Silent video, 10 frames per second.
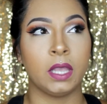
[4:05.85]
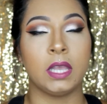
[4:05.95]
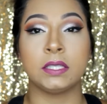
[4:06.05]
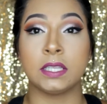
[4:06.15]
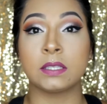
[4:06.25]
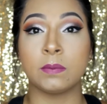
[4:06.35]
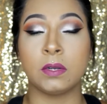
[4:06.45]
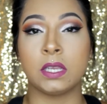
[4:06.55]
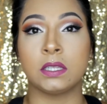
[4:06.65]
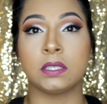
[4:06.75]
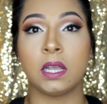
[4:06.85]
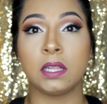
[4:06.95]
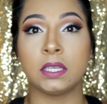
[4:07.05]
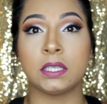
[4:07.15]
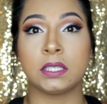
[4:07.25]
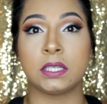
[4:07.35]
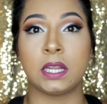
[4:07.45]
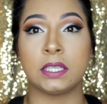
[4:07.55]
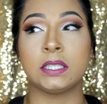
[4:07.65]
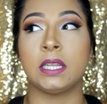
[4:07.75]
is this Monique Gonzalez? And
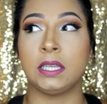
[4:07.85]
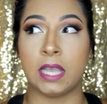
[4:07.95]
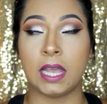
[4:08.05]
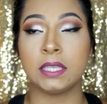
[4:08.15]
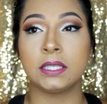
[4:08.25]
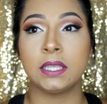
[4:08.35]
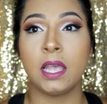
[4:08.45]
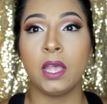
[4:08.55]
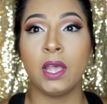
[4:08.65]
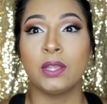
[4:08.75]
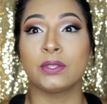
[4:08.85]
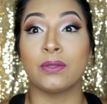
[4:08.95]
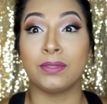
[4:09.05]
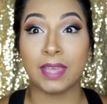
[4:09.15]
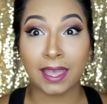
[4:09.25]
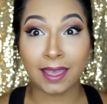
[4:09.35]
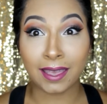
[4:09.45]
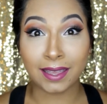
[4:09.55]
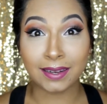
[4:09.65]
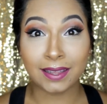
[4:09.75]
I said, yes. So
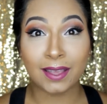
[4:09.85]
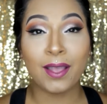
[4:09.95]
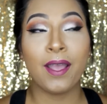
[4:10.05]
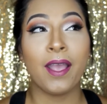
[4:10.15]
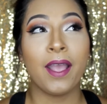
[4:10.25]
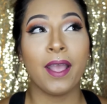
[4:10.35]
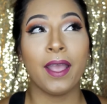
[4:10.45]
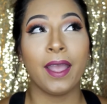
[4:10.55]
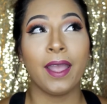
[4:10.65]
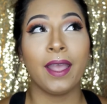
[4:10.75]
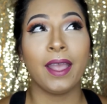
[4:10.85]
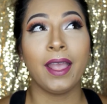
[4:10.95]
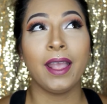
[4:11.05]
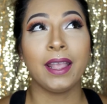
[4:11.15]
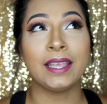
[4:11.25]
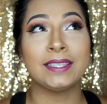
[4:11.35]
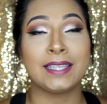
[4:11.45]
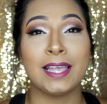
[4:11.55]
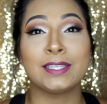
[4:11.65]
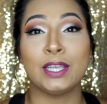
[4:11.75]
then he
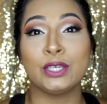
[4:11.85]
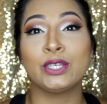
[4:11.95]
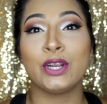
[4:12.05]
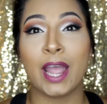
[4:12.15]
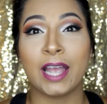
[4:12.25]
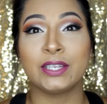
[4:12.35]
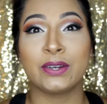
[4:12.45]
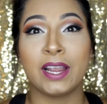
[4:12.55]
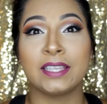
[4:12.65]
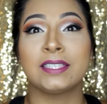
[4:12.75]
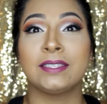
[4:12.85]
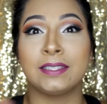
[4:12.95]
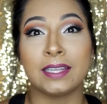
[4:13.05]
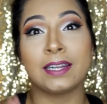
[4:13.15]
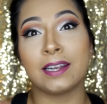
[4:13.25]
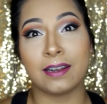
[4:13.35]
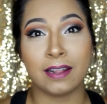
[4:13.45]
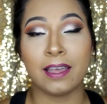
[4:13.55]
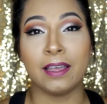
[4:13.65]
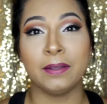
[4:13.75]
says, is your address da da da
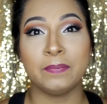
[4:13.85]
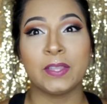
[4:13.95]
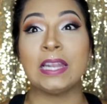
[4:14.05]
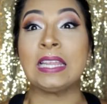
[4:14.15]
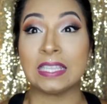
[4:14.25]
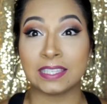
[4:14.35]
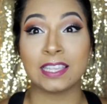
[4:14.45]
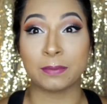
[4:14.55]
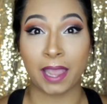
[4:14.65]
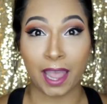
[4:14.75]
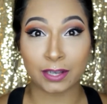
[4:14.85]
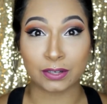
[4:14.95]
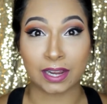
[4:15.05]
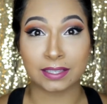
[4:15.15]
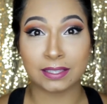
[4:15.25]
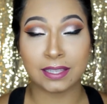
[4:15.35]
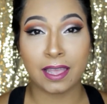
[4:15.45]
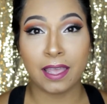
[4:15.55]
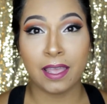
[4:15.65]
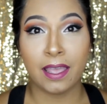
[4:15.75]
da? And he says my address.
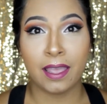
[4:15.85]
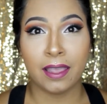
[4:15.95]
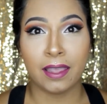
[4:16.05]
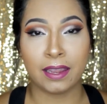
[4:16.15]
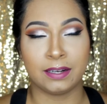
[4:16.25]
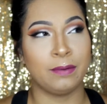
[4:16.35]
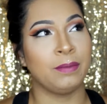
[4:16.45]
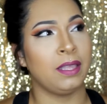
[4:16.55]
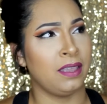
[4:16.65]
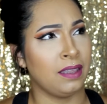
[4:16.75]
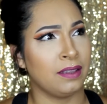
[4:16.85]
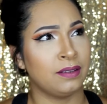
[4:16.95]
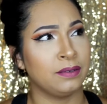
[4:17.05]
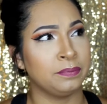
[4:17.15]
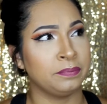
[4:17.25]
And I'm like,